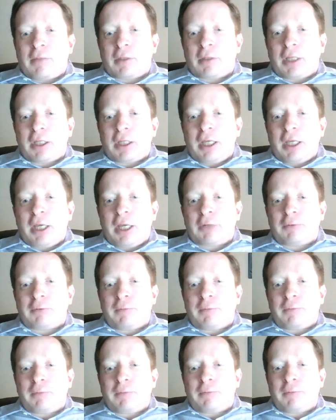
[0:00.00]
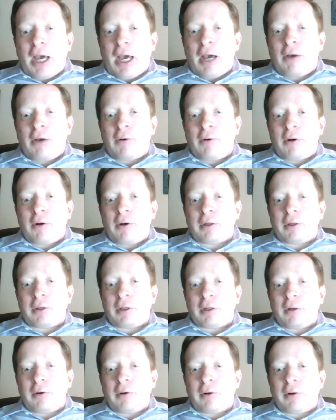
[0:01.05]
like Andrew Powell
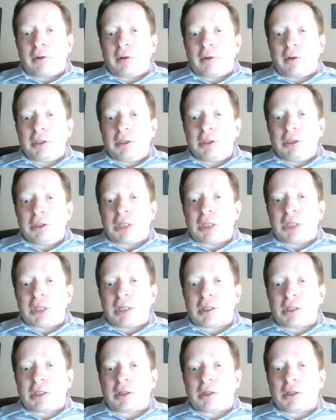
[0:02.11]
or Jason